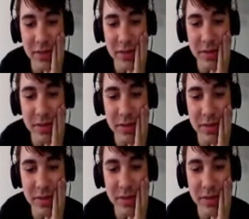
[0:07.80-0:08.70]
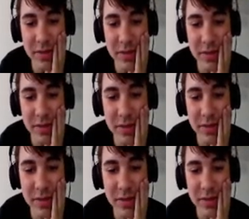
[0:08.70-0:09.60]

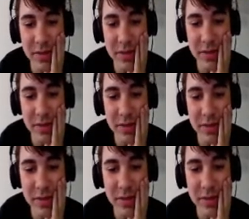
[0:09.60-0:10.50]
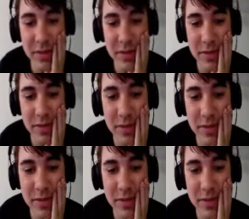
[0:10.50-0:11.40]

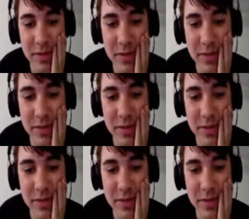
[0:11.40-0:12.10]
[no speech]